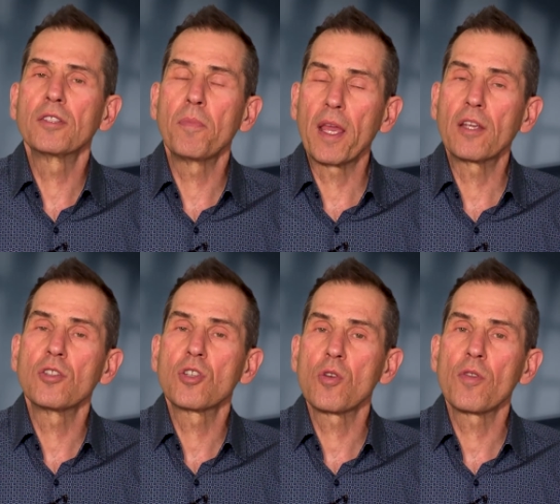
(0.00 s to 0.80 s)
is making
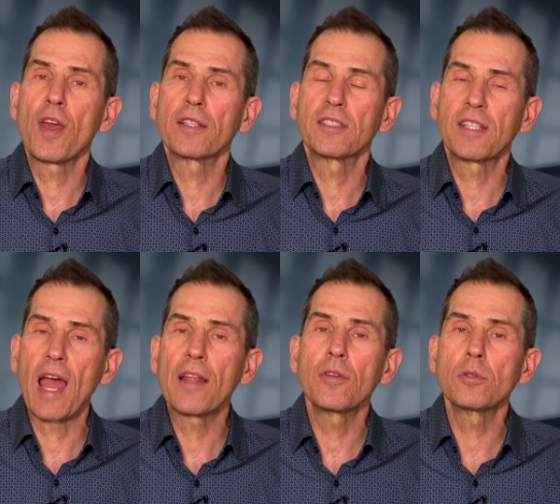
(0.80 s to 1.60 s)
sure that
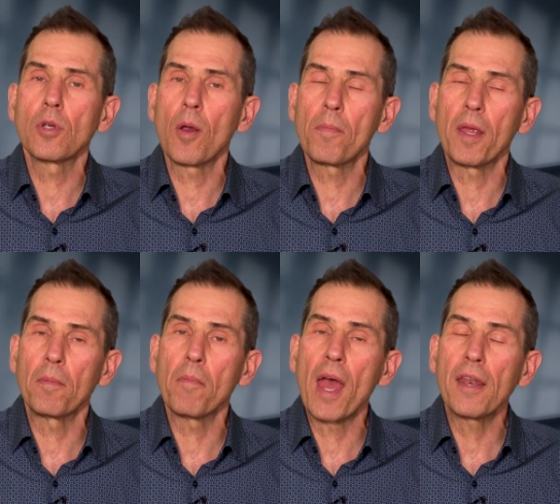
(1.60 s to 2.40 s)
standards are
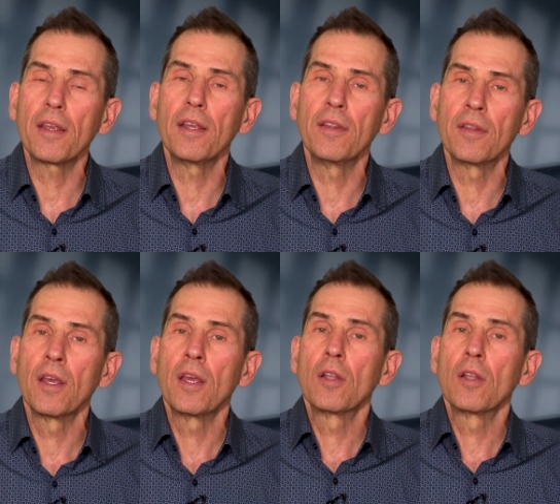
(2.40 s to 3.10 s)
being met in